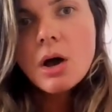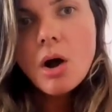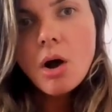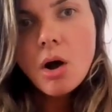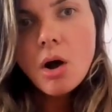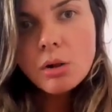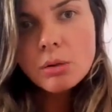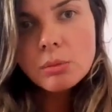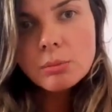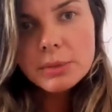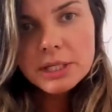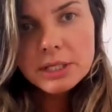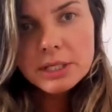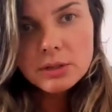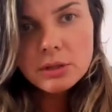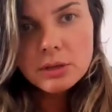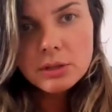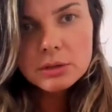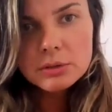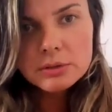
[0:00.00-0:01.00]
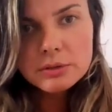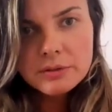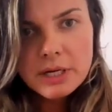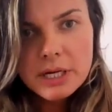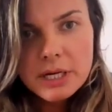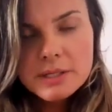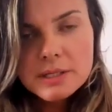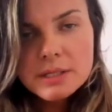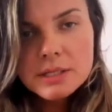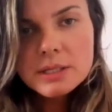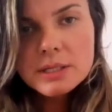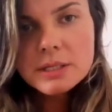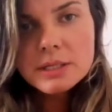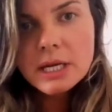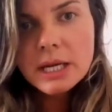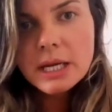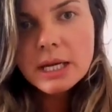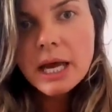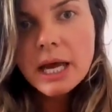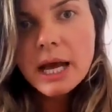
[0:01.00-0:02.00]
all medical devices
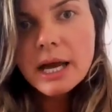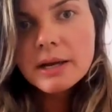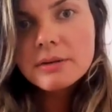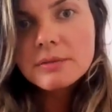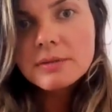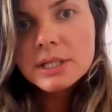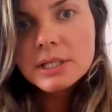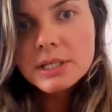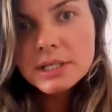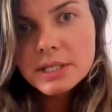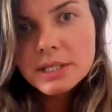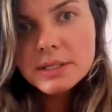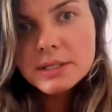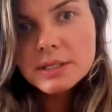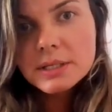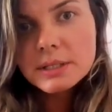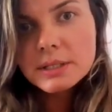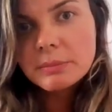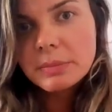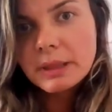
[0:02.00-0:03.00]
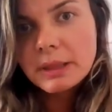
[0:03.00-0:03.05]
and IVDs